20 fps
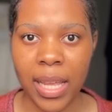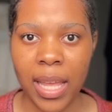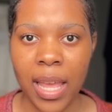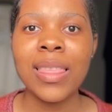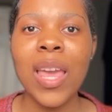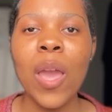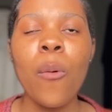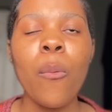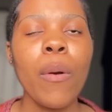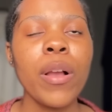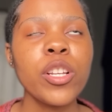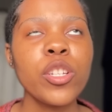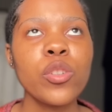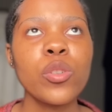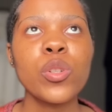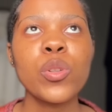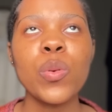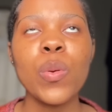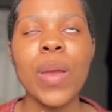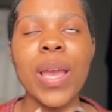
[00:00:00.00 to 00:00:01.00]
They want you
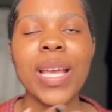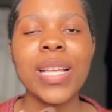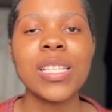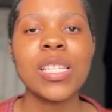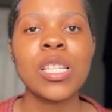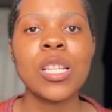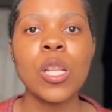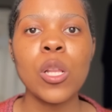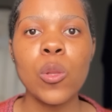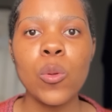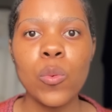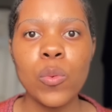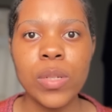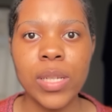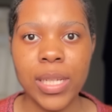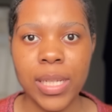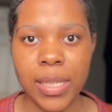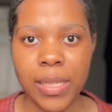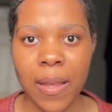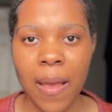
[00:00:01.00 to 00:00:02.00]
to exclude
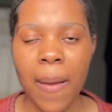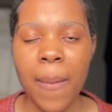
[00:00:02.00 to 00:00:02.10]
it.